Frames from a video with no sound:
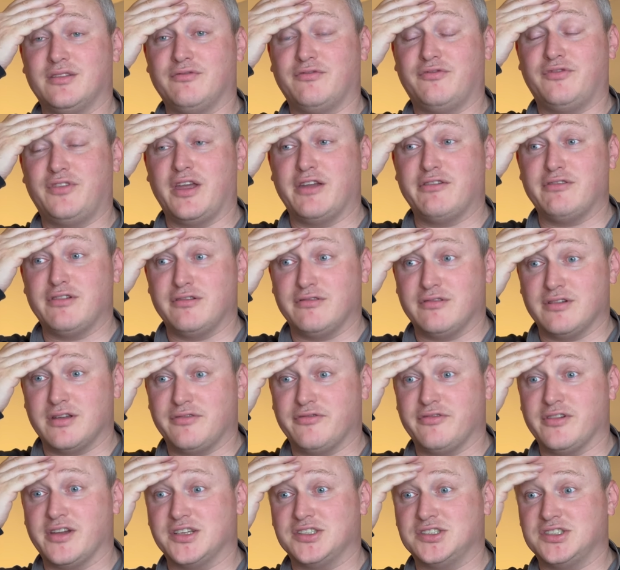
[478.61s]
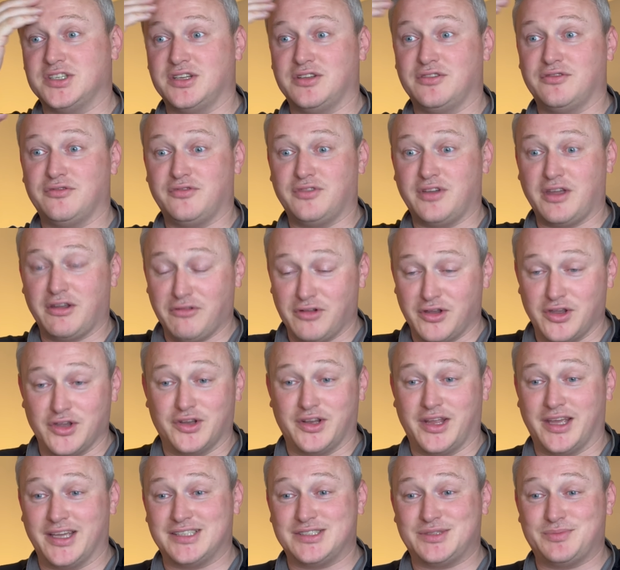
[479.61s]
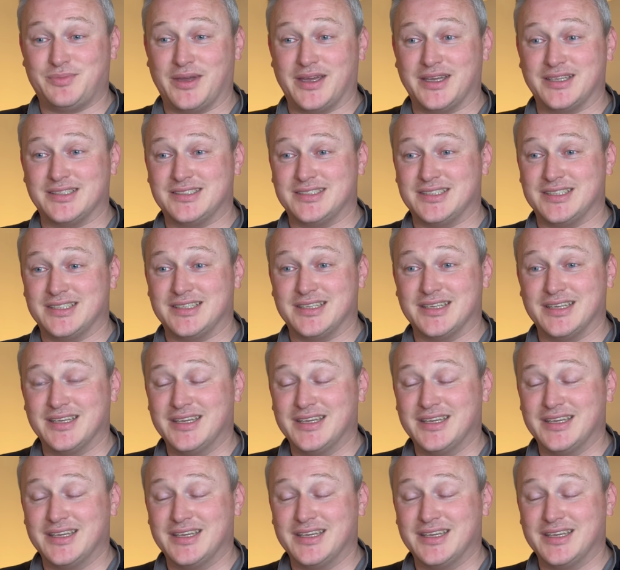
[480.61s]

very refreshing, very unexpected,